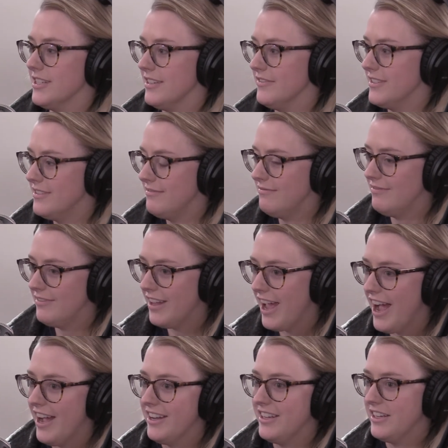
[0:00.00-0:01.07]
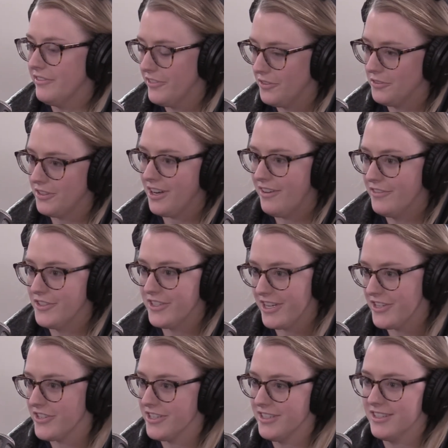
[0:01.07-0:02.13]
I've had difficult
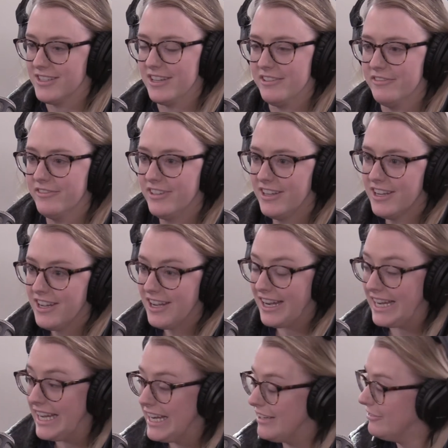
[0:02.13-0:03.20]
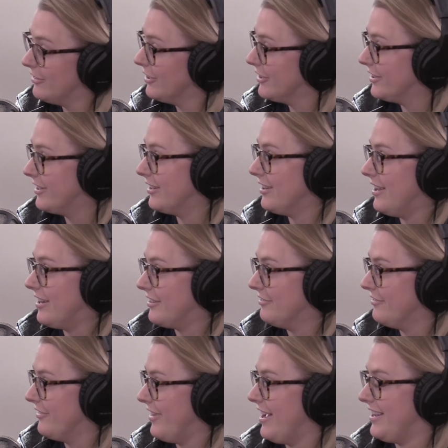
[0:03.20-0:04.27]
conversations. I have learned a lot of
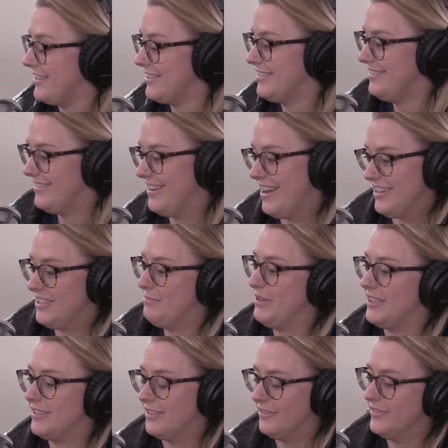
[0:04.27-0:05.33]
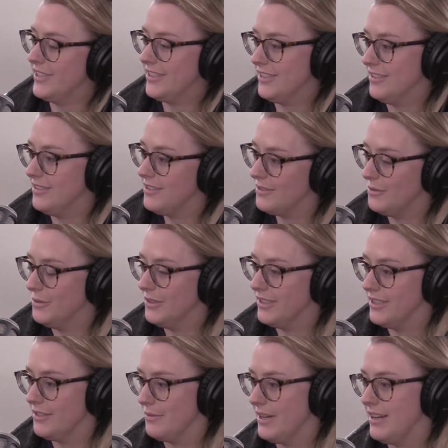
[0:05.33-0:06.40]
that aspect of it in school
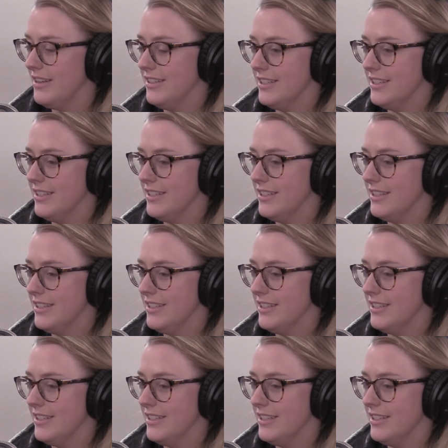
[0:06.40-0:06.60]
as well.